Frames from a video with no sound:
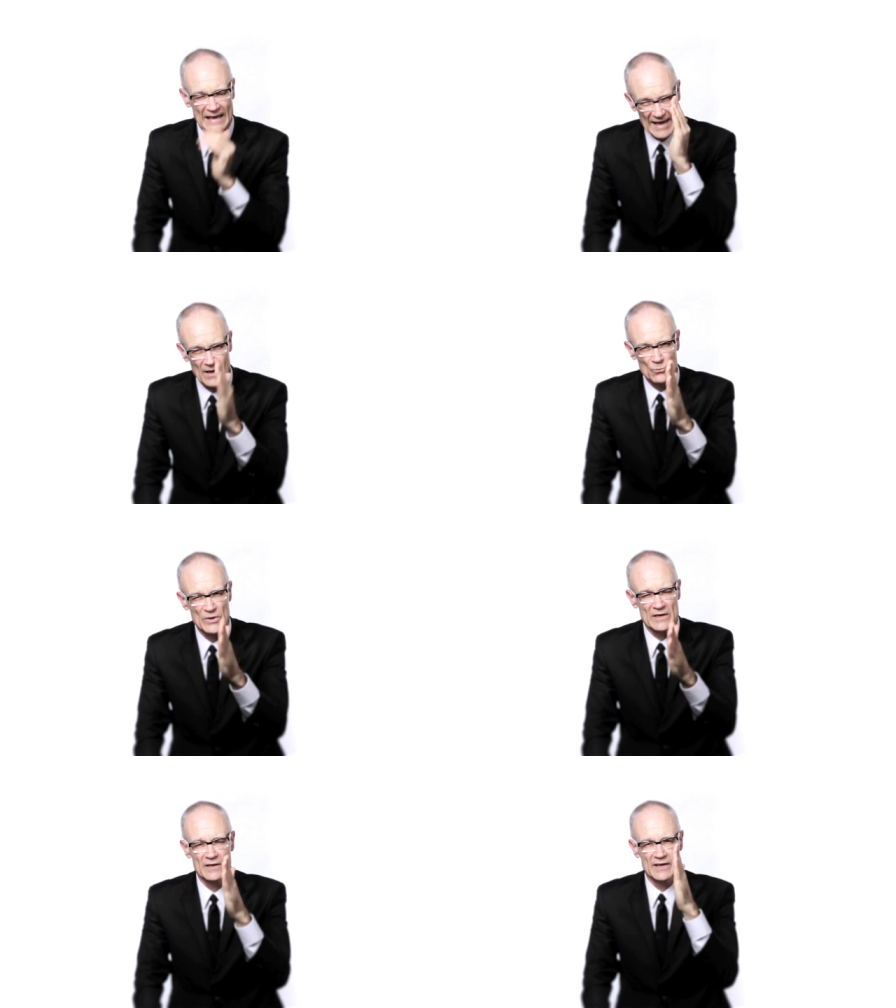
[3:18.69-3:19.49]
Can't
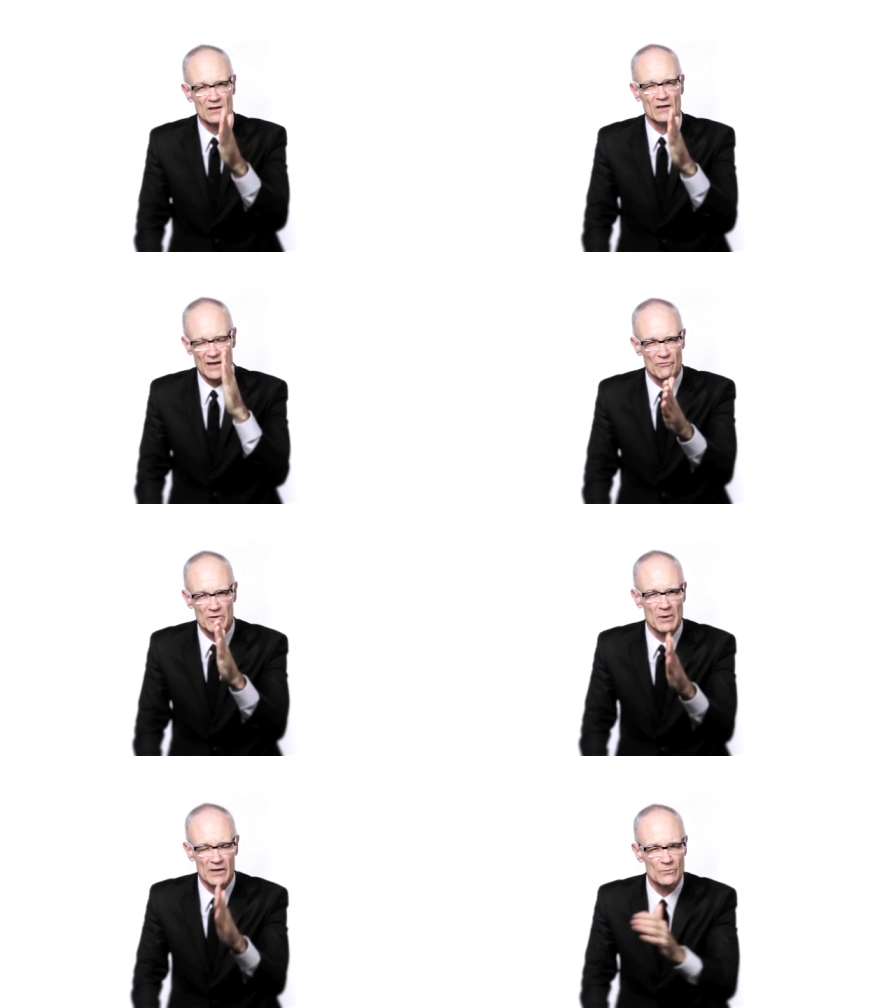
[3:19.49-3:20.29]
we kill
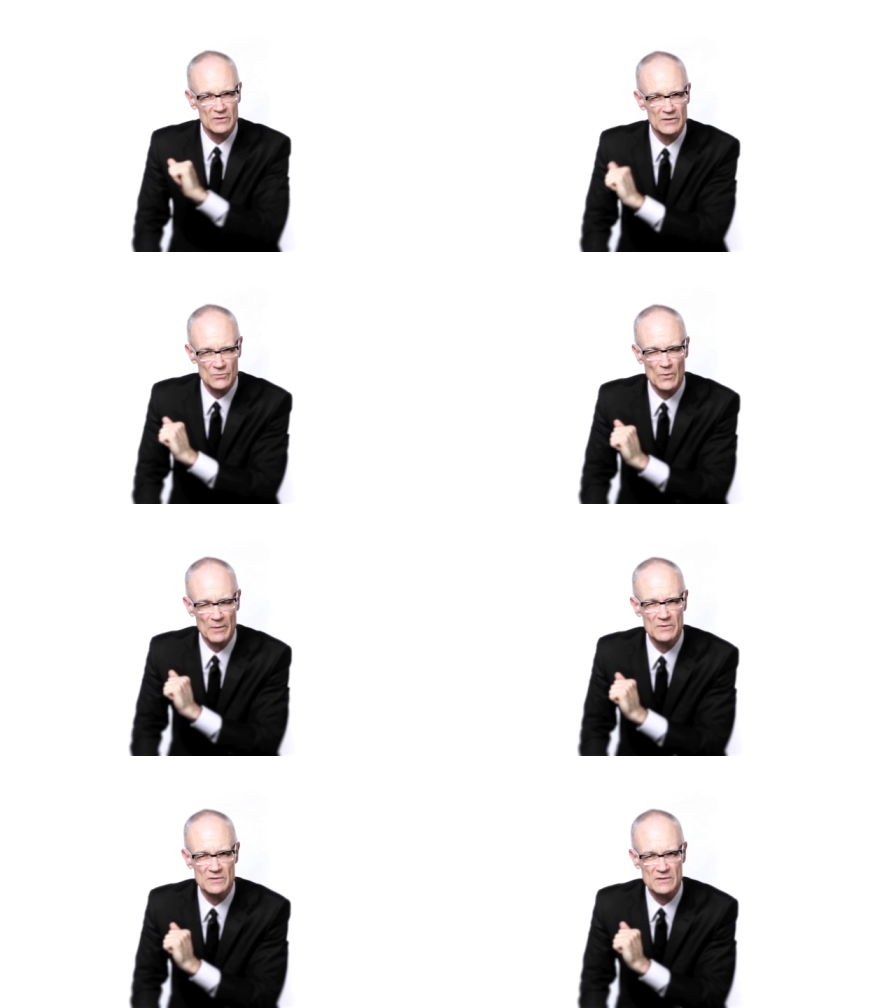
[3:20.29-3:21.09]
everybody with these
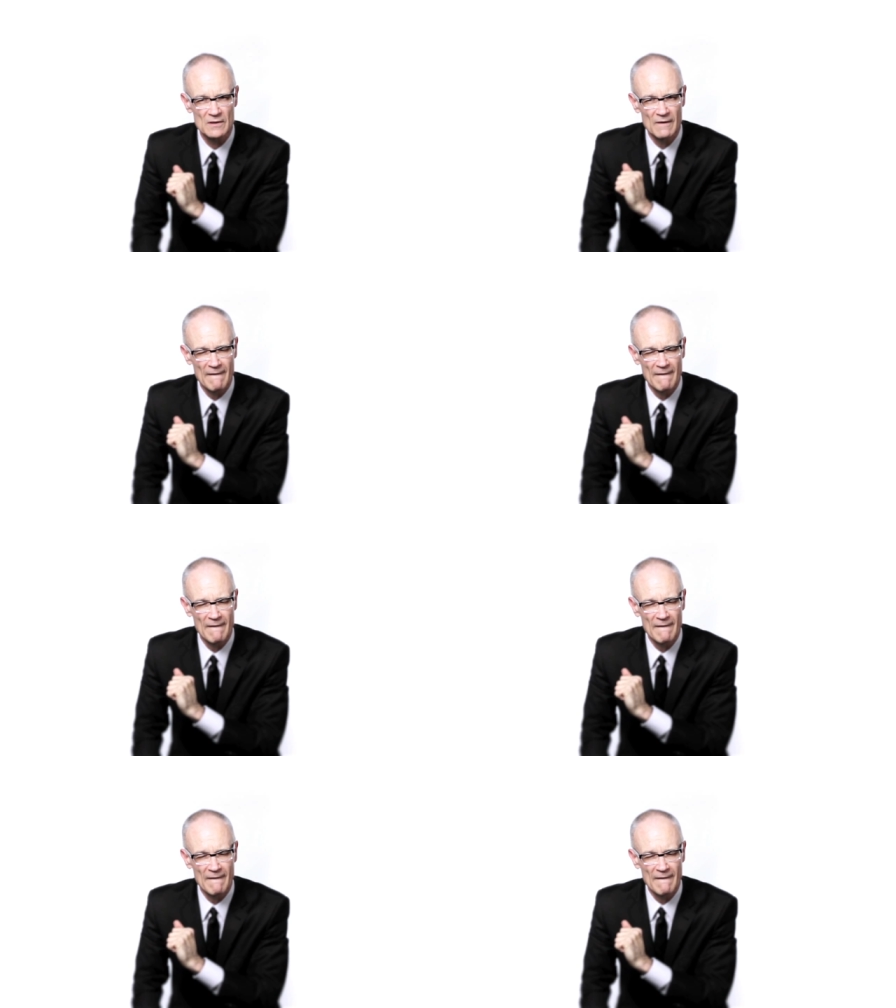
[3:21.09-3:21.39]
weapons?